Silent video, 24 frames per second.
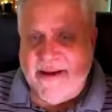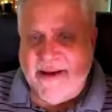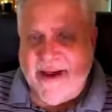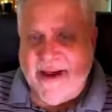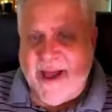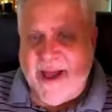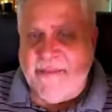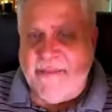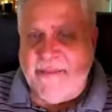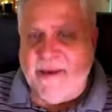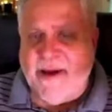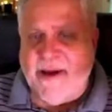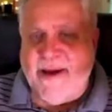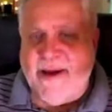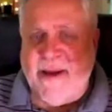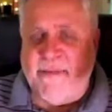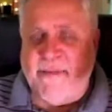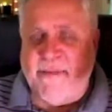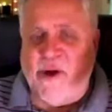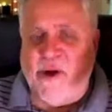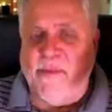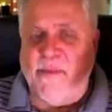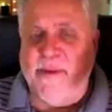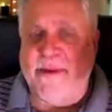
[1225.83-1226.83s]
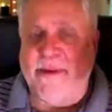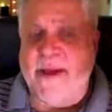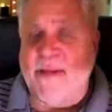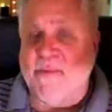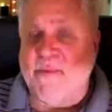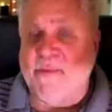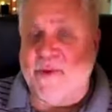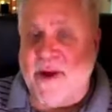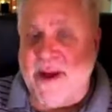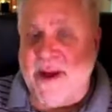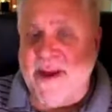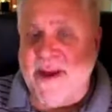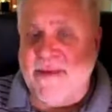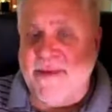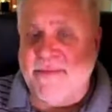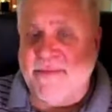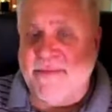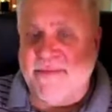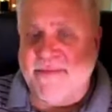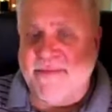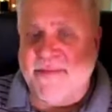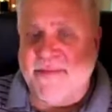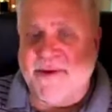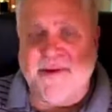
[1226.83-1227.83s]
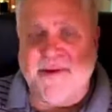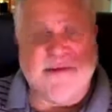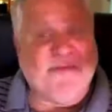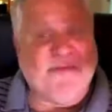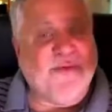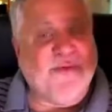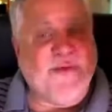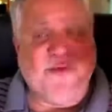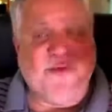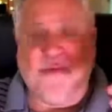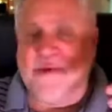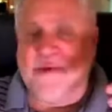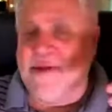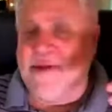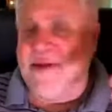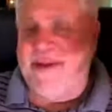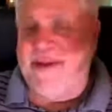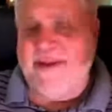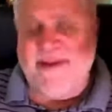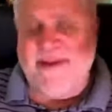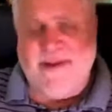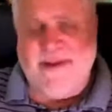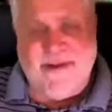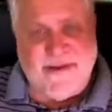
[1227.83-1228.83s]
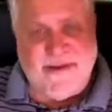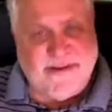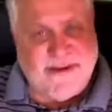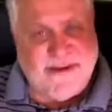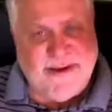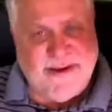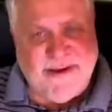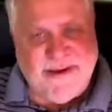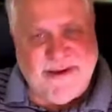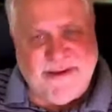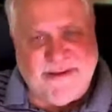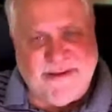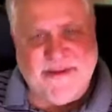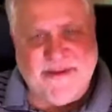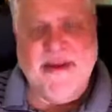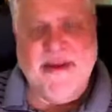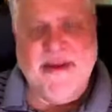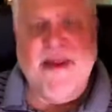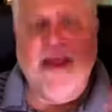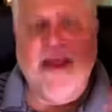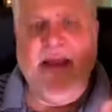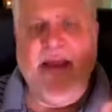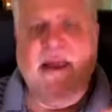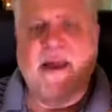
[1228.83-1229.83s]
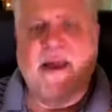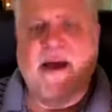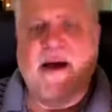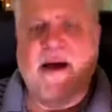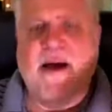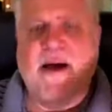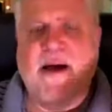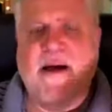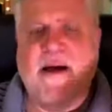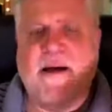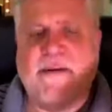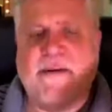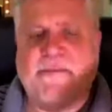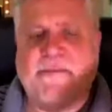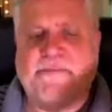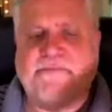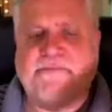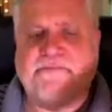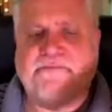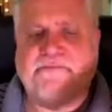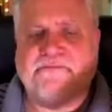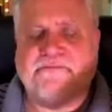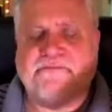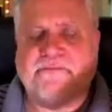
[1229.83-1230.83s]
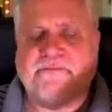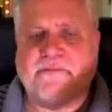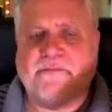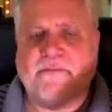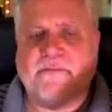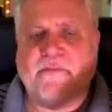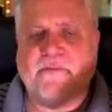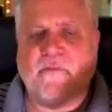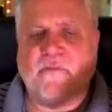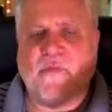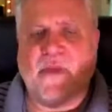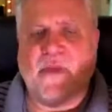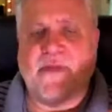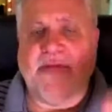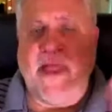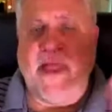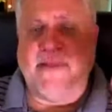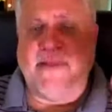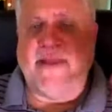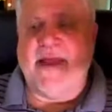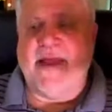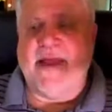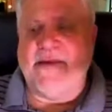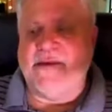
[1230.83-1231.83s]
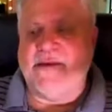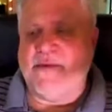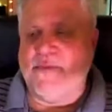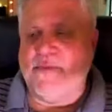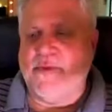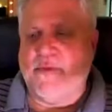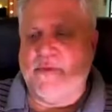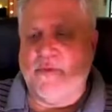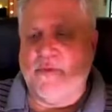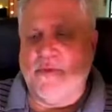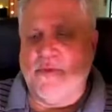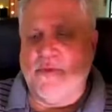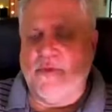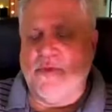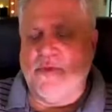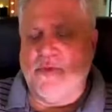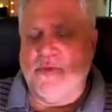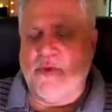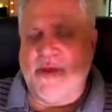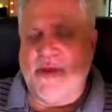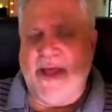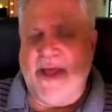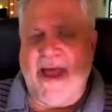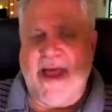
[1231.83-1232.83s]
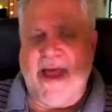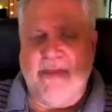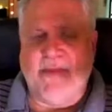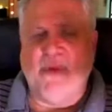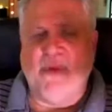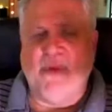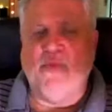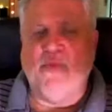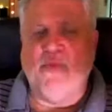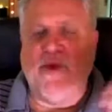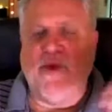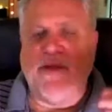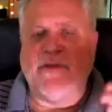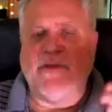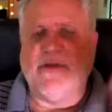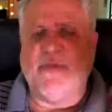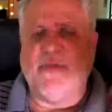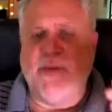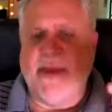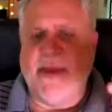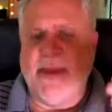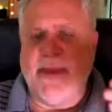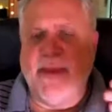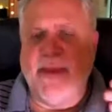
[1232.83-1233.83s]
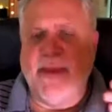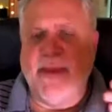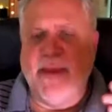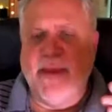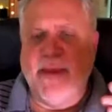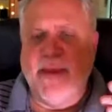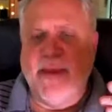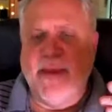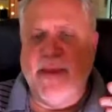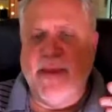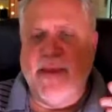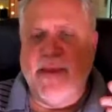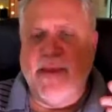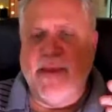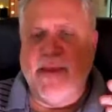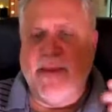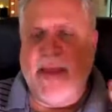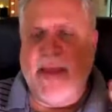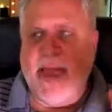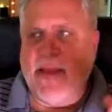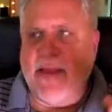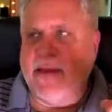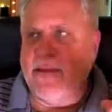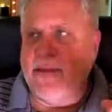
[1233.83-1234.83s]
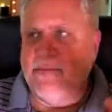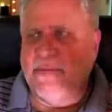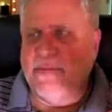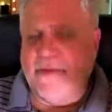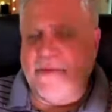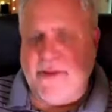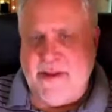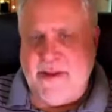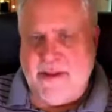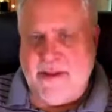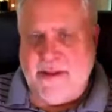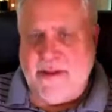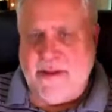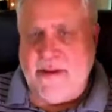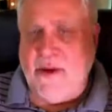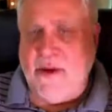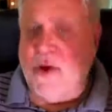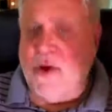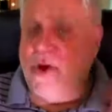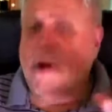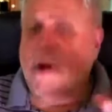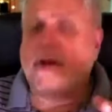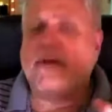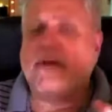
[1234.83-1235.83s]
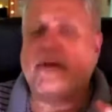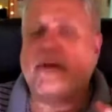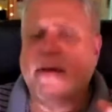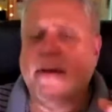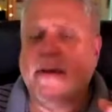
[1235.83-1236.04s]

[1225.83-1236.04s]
I'm hoping I'm right, because we really need listings. That's what will happen once we get completely, or